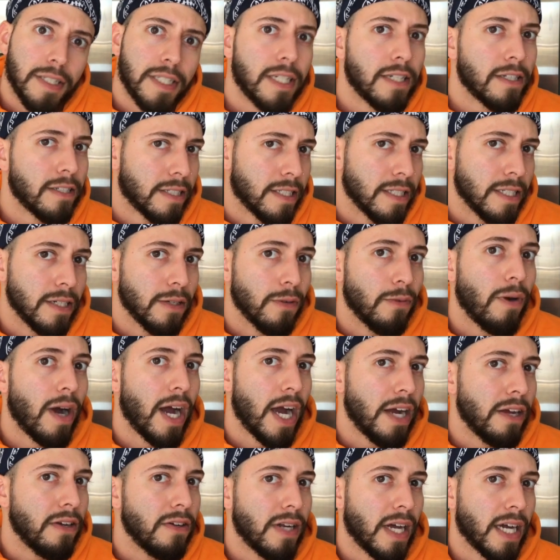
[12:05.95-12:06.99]
Seriously,
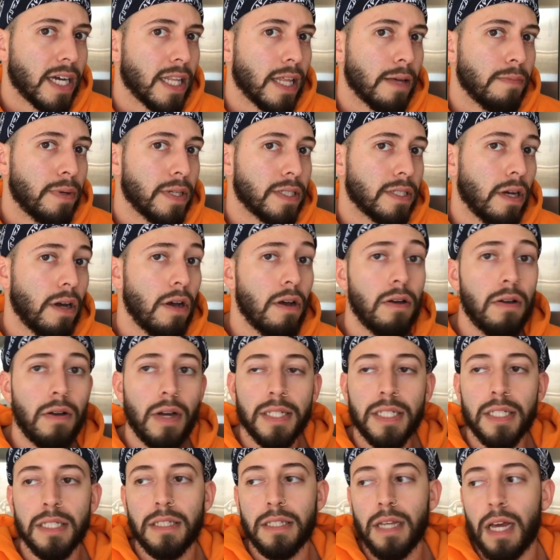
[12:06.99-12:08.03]
why are you liking that picture?
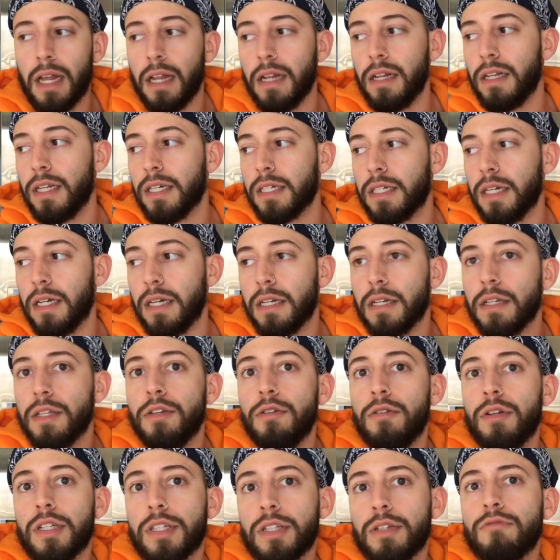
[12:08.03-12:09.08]
Oh, I just thought it looked
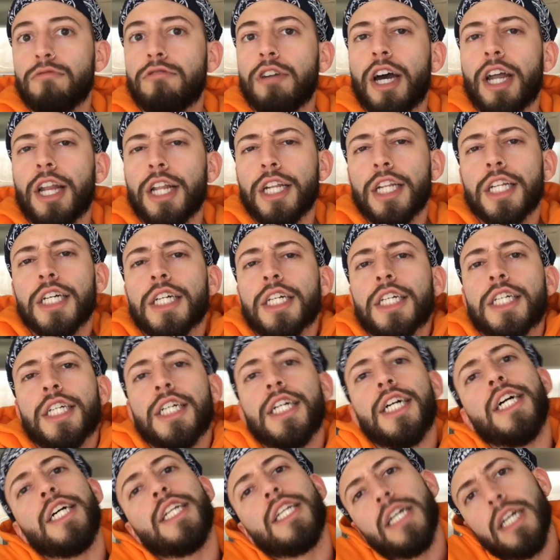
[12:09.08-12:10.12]
good. You thought it
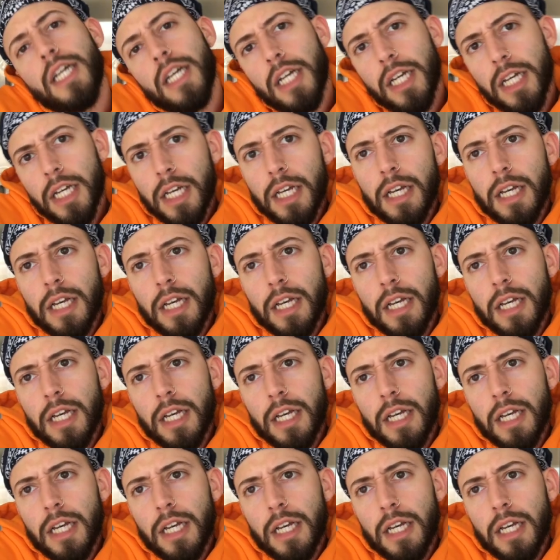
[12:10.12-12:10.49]
looked good.